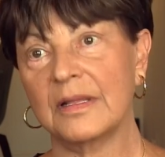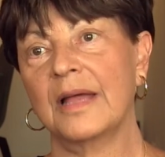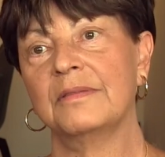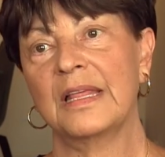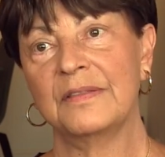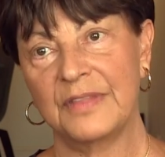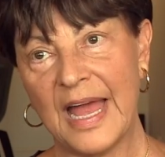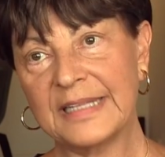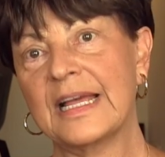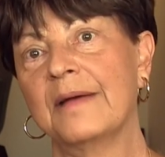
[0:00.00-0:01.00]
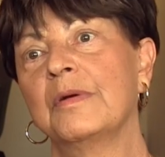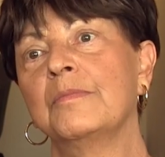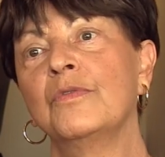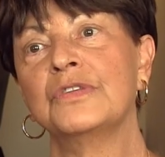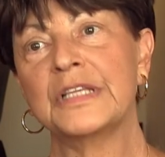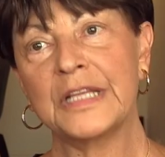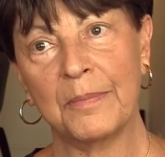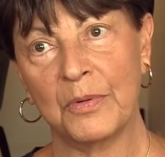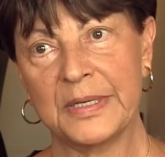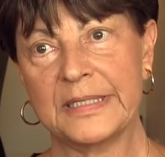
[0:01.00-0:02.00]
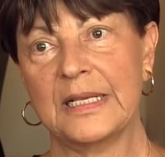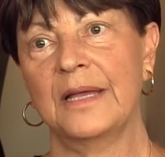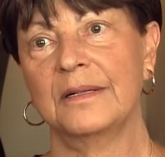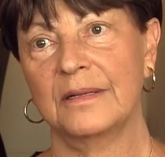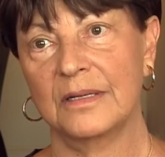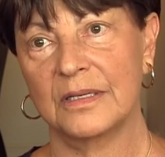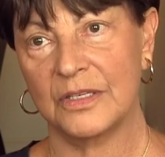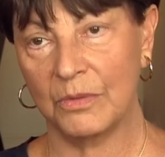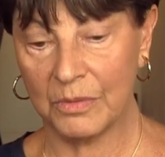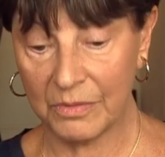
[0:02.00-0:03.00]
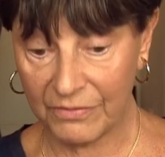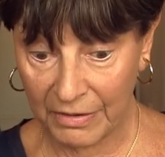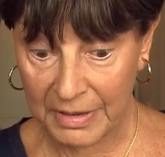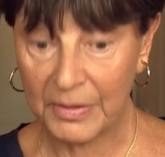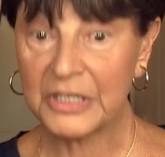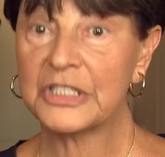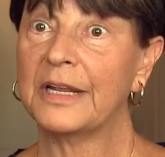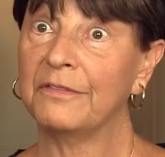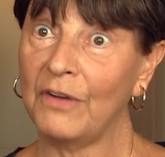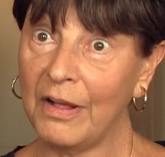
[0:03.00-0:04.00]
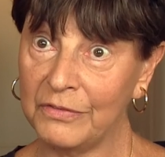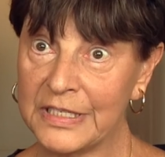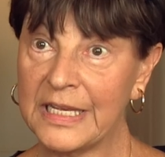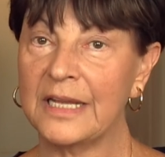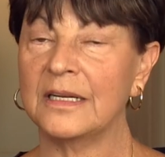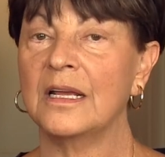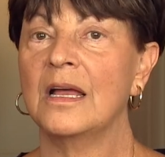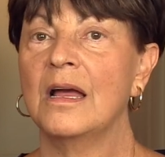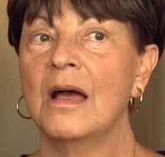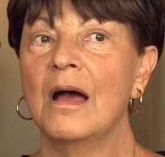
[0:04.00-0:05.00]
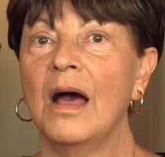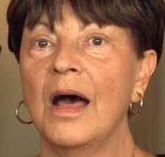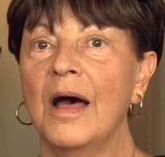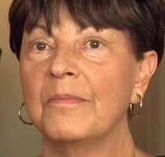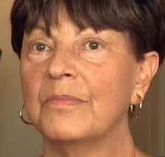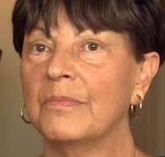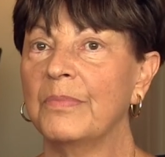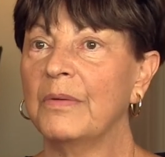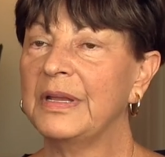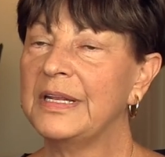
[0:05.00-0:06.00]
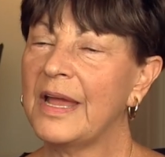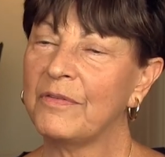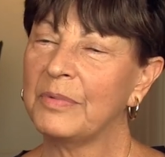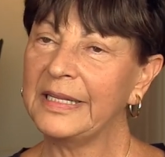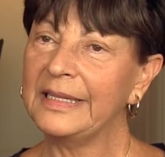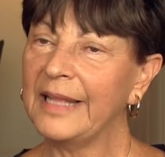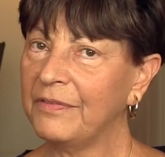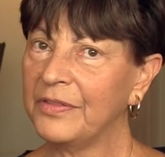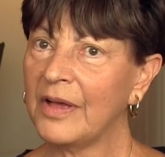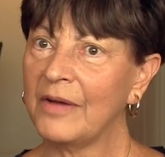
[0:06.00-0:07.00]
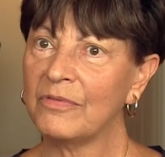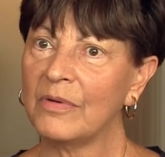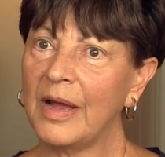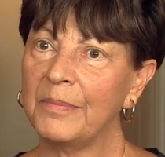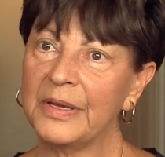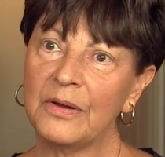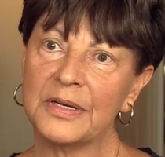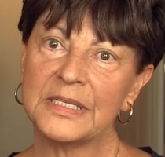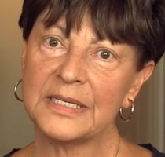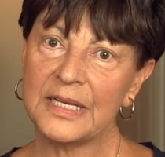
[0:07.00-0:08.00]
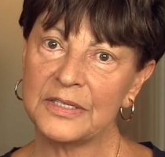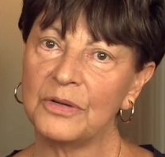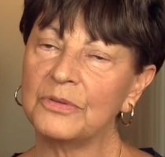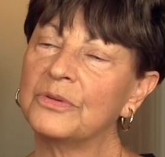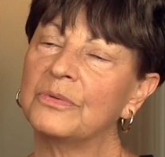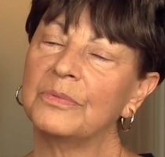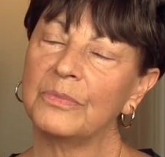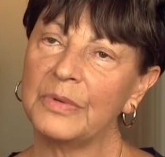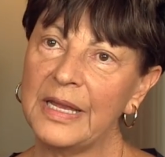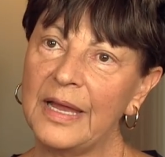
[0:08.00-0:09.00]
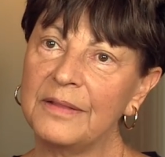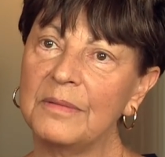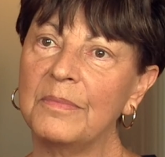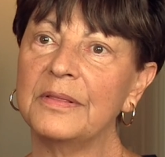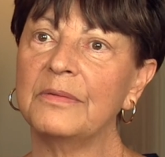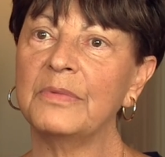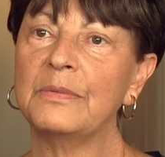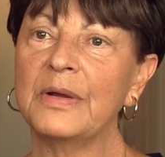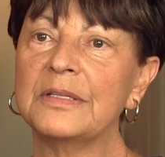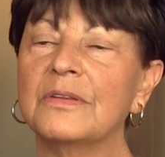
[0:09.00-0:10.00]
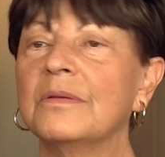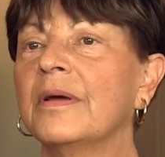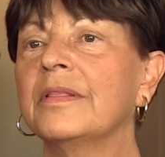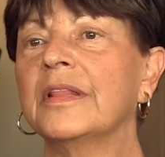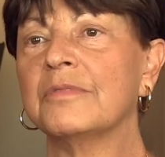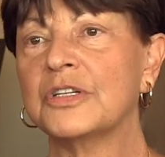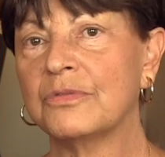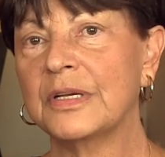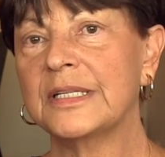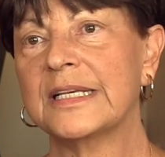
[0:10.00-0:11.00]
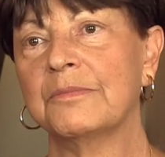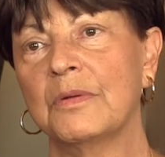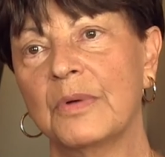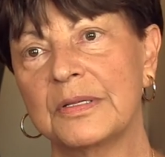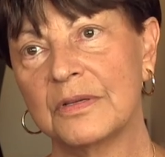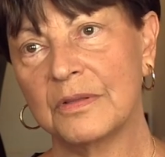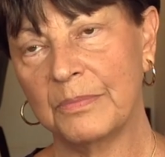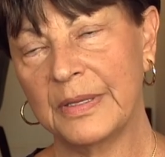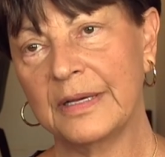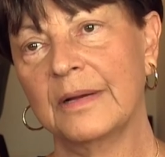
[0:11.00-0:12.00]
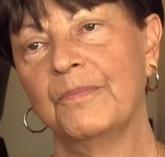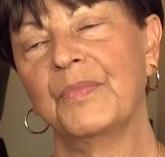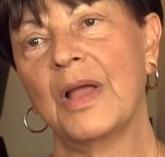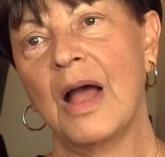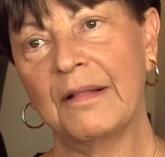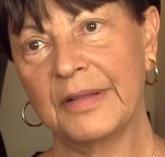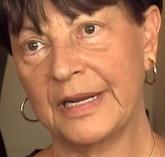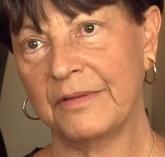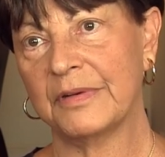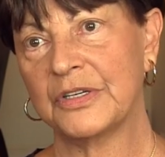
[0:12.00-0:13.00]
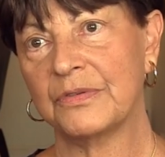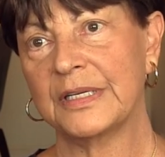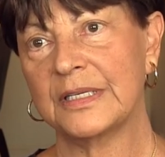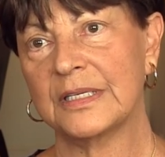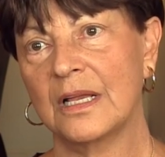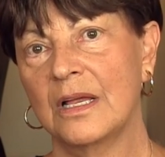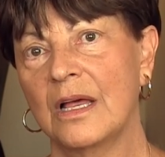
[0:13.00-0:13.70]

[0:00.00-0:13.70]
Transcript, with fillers: And then that time, we moved to the Upper West Side. So we were very much involved again. Um, but we never really left the Chavurah because, as I told you, we had the month. We went to the monthly retreats and we went to the big holiday retreats.